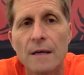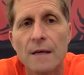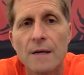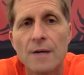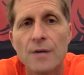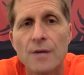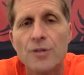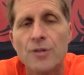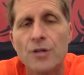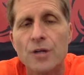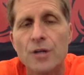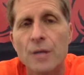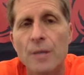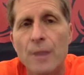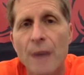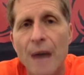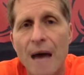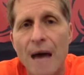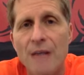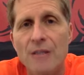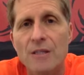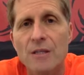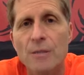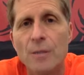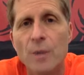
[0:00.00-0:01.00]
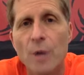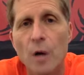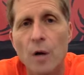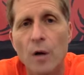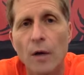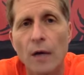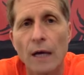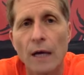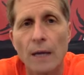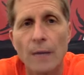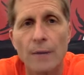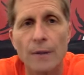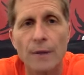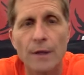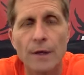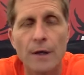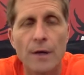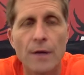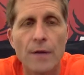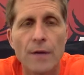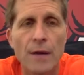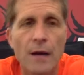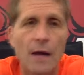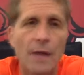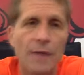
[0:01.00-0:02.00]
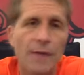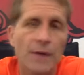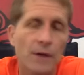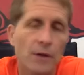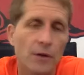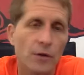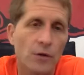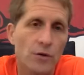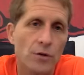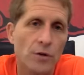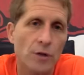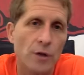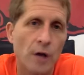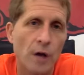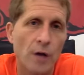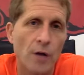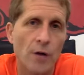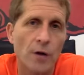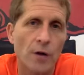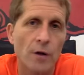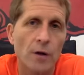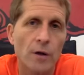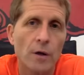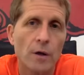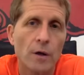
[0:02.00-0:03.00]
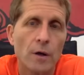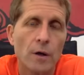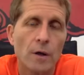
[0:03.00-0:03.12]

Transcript: see a basketball game in there. And then I think there's another